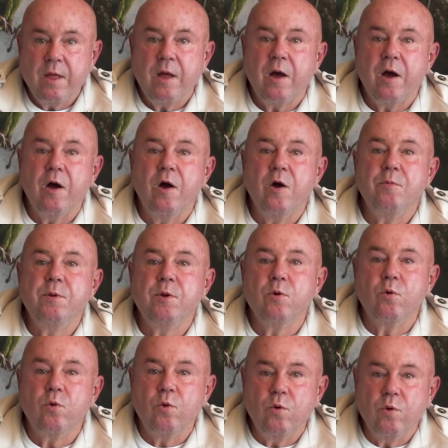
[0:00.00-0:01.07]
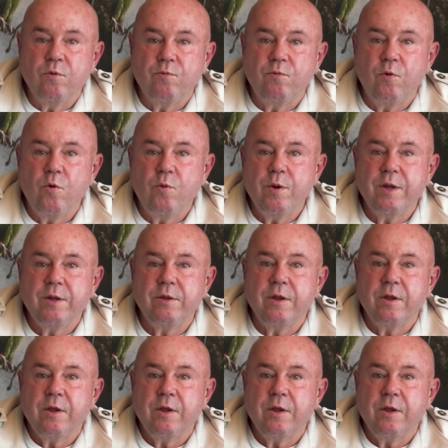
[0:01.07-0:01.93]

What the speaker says: I hope you all look forward